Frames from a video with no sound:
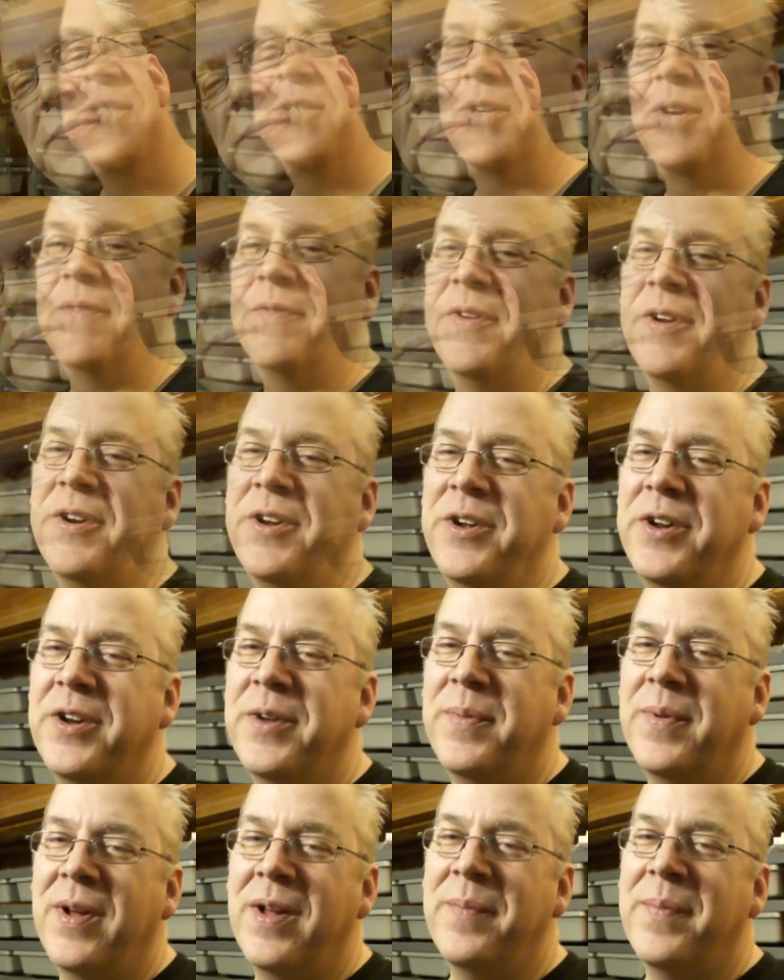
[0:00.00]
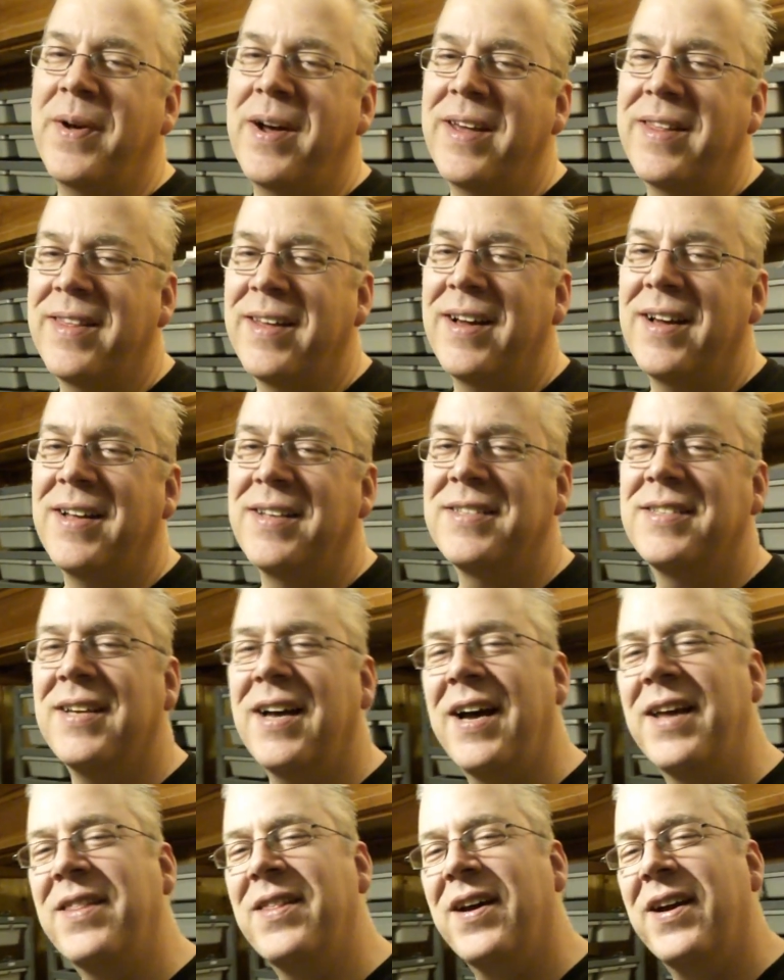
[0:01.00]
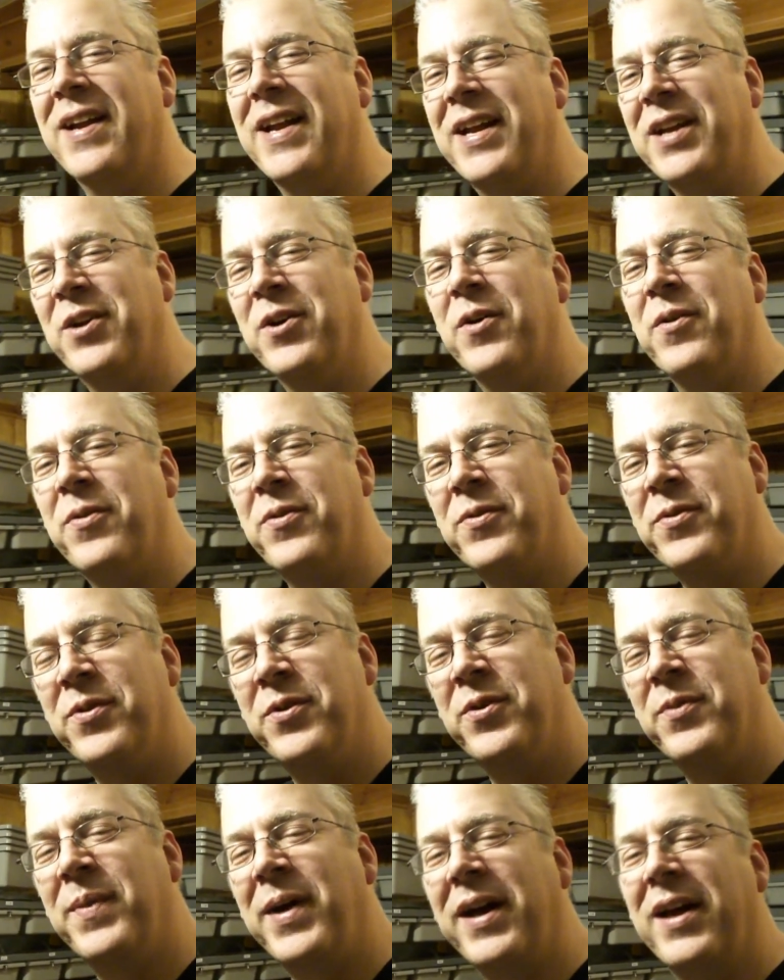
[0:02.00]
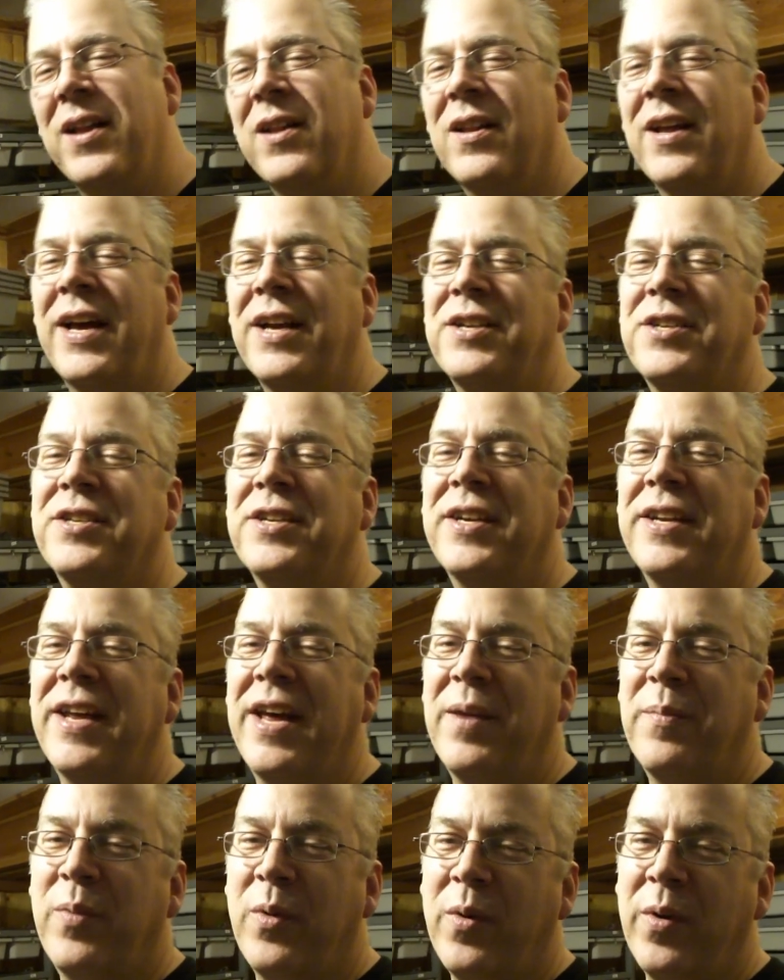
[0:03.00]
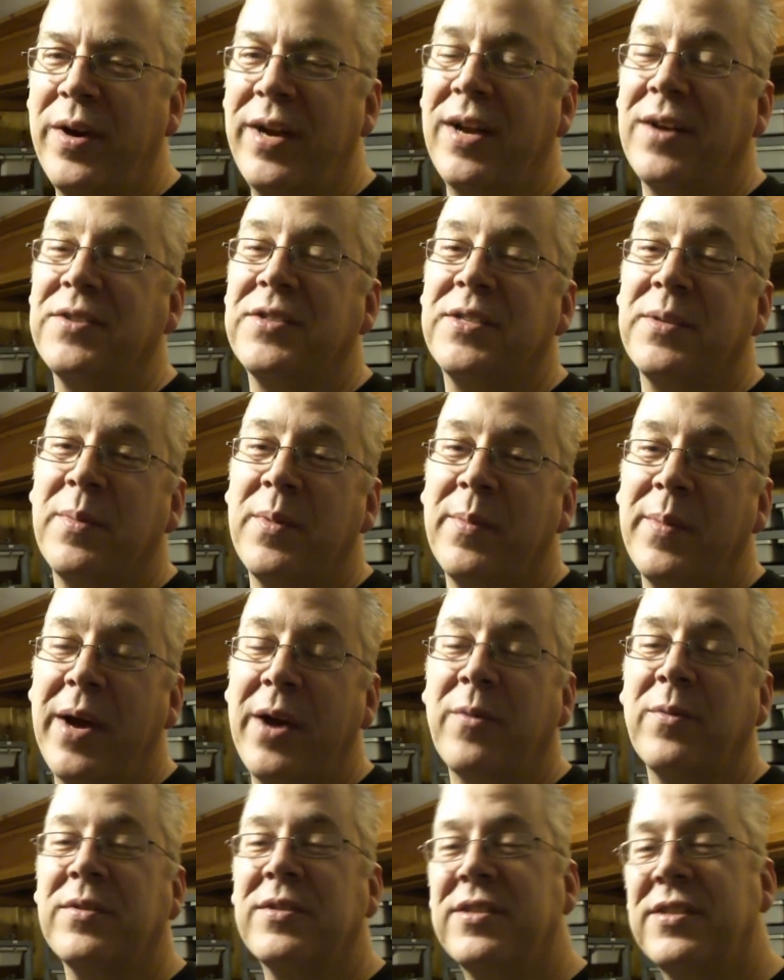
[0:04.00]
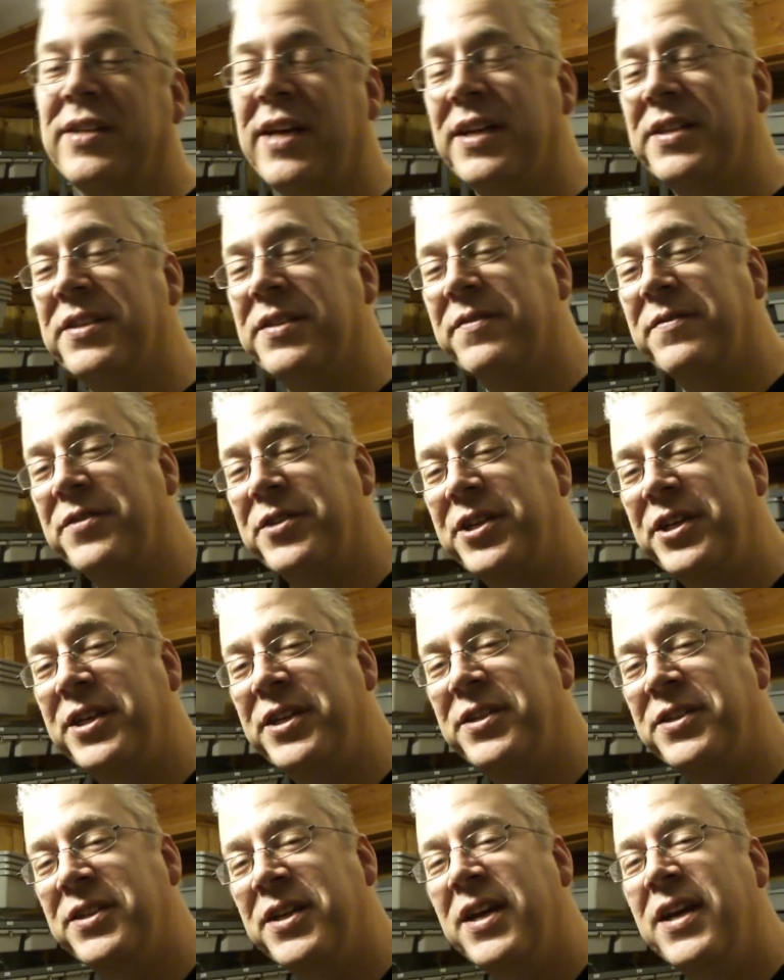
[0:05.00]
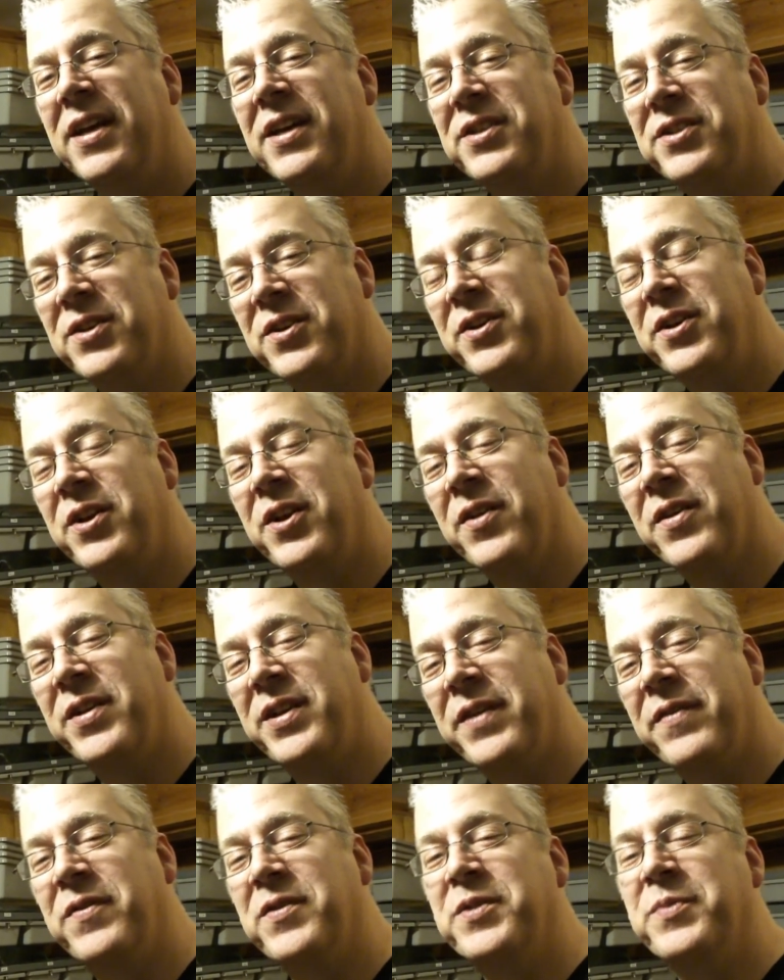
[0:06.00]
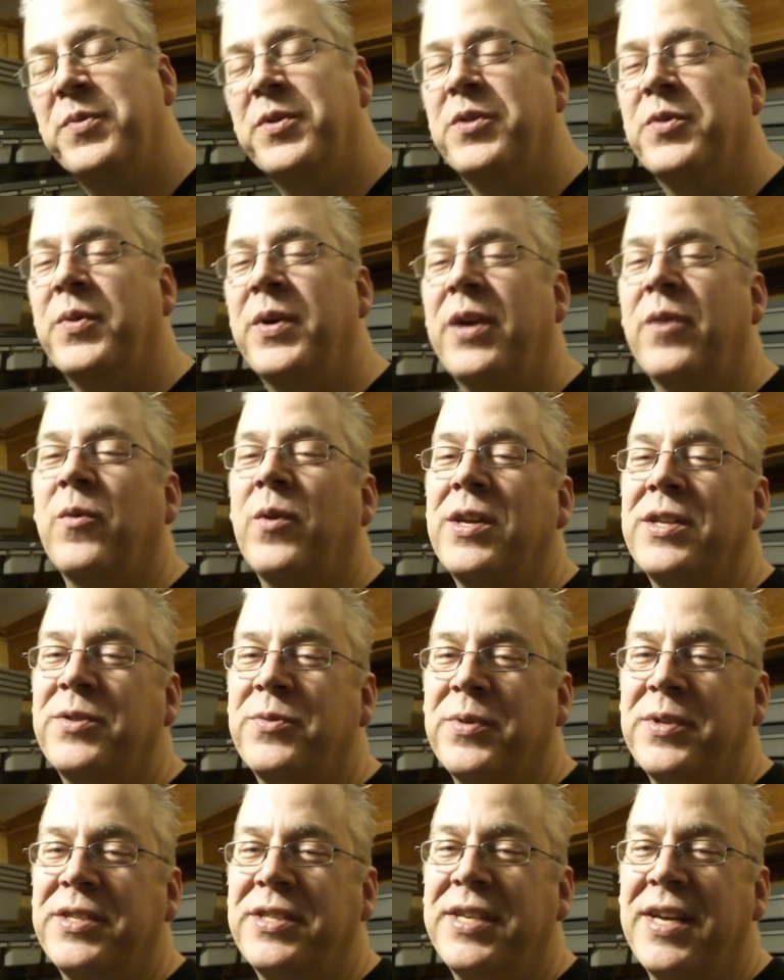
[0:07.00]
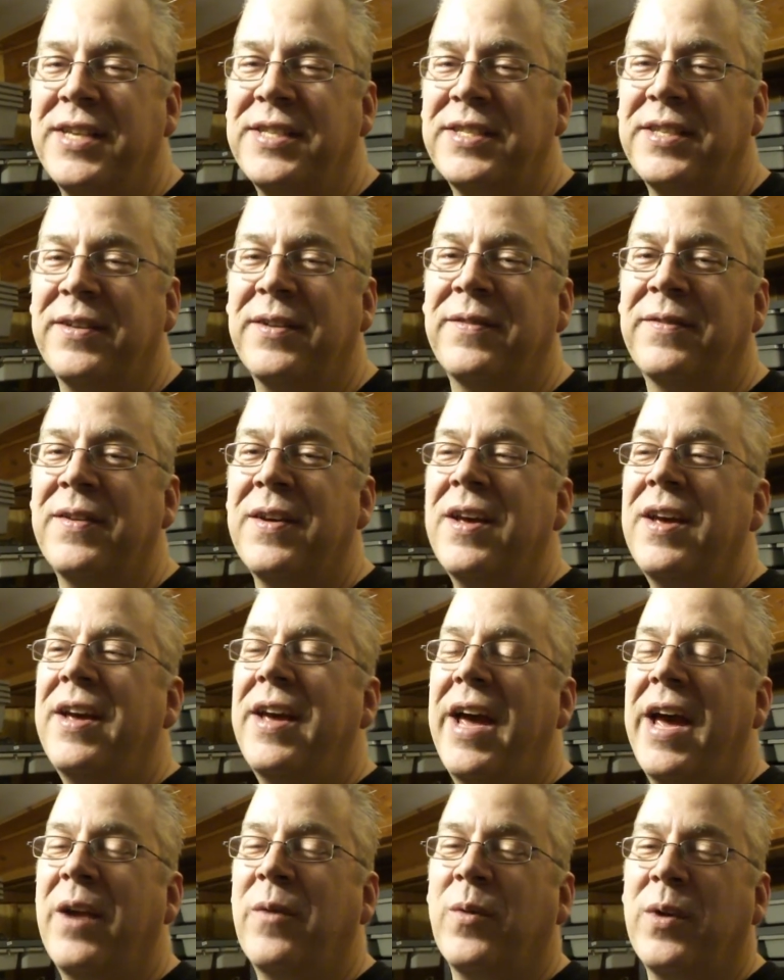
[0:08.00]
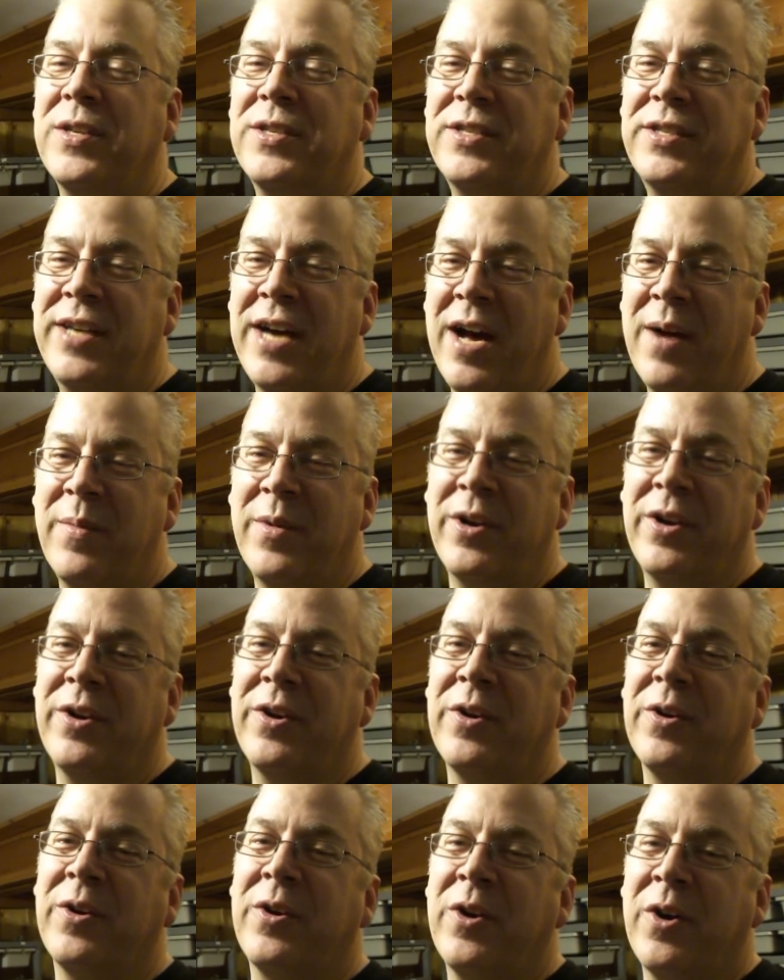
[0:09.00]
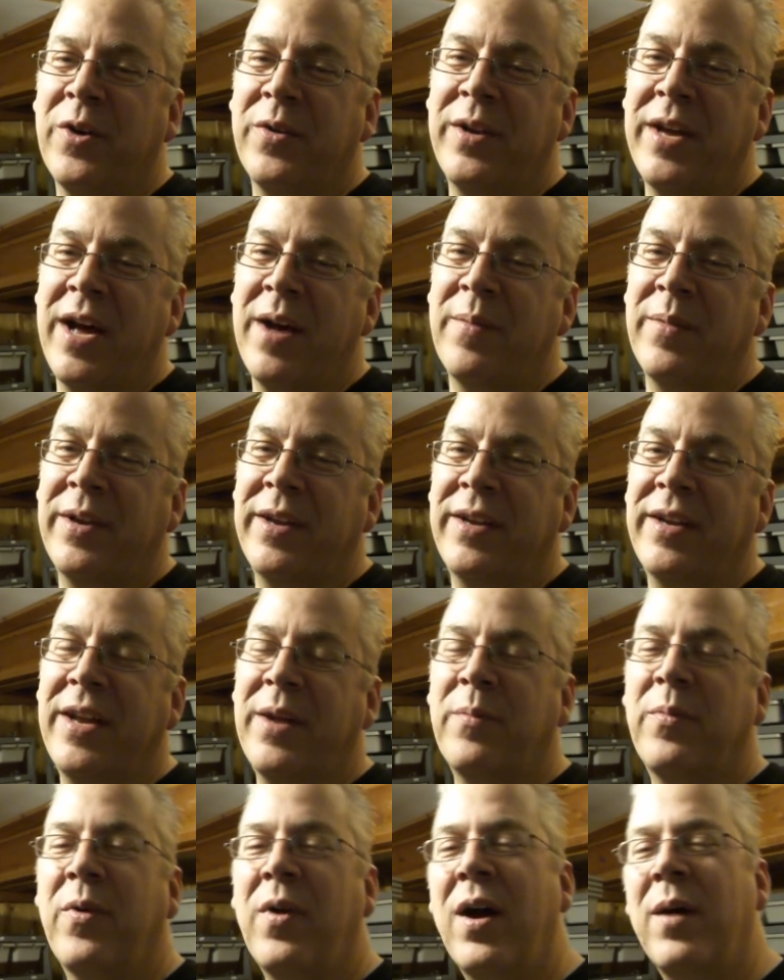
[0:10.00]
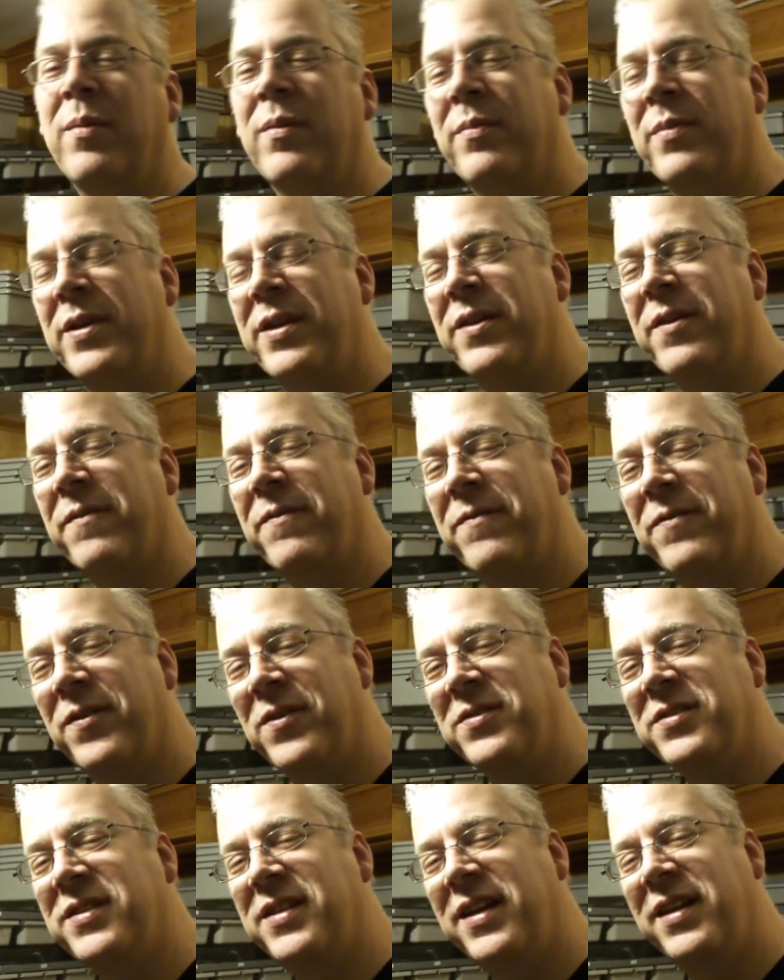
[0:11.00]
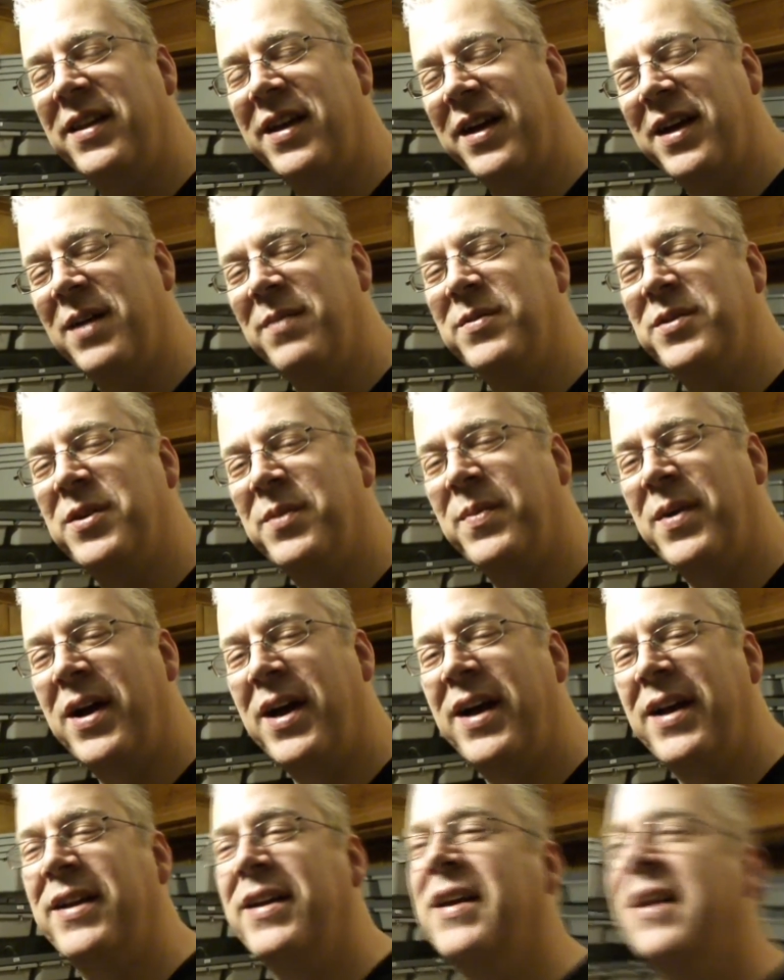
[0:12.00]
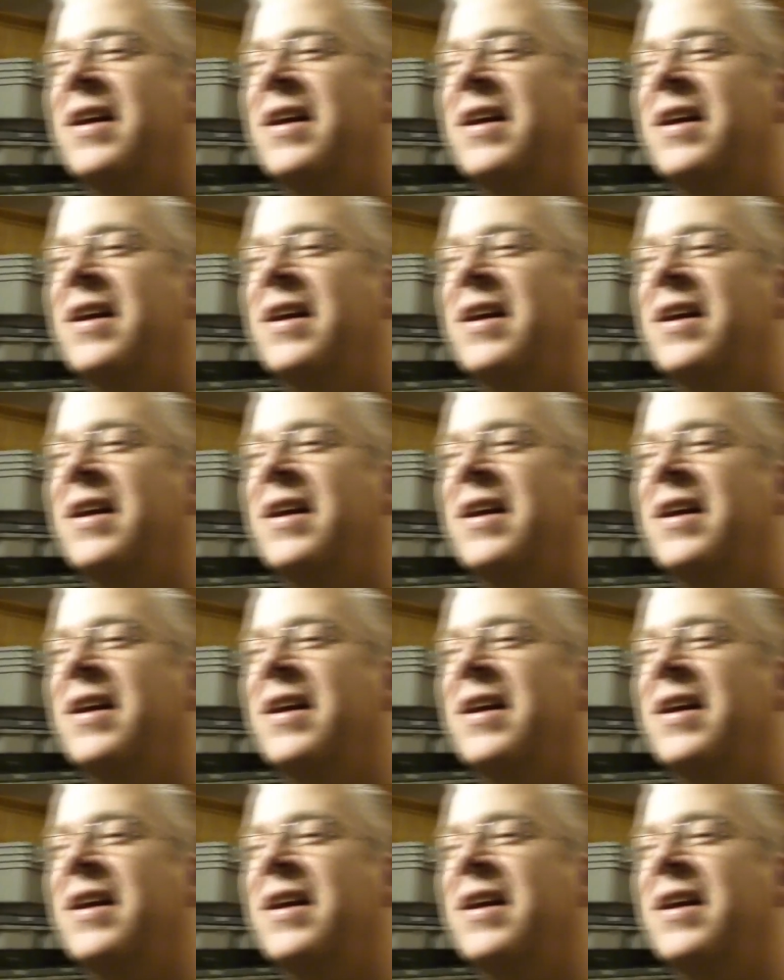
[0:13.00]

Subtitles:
So if you're new to ball pythons, I thought I'd go through my collection and point out some of my recessive genes so you know the difference between what's recessive and what's dominant or codominant. And probably the first thing that comes to mind